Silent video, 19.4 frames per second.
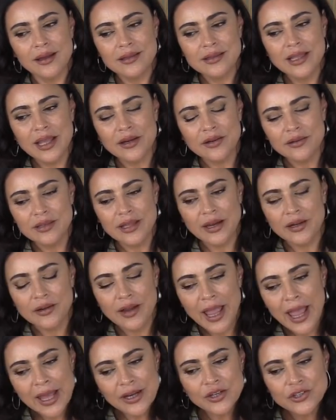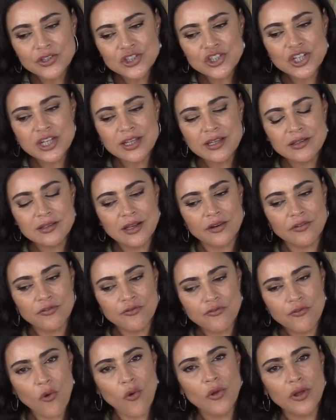their energy, their
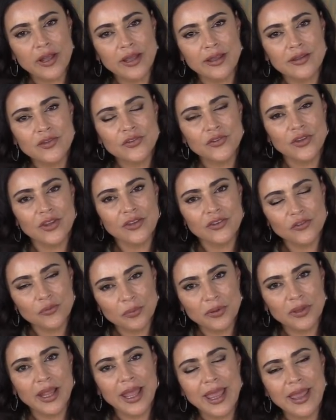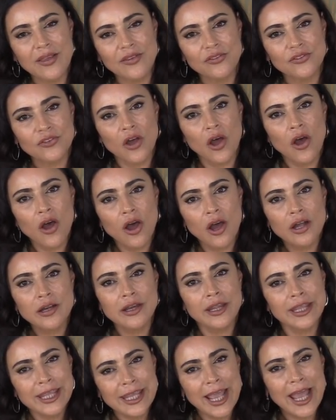focus is placed on
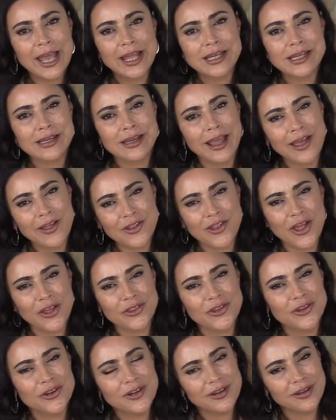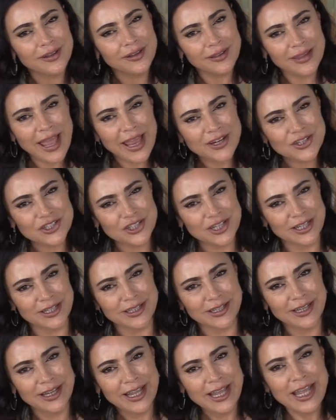yet another election,
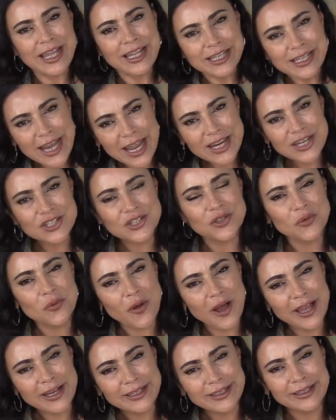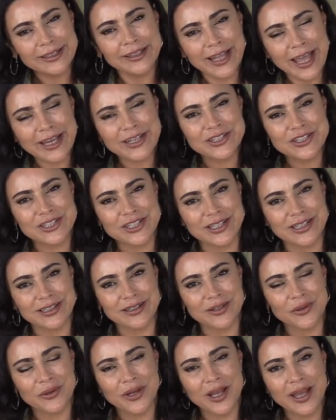nationwide election,
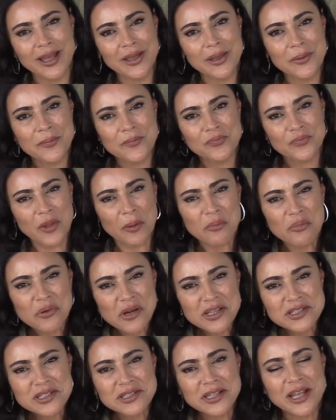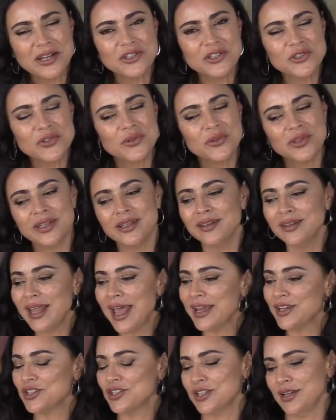okay? Presidential
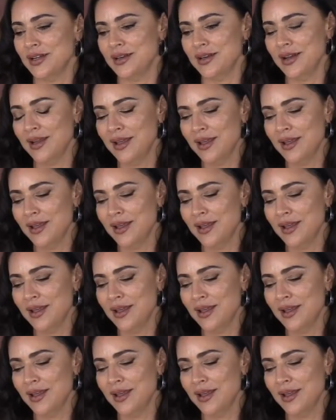election.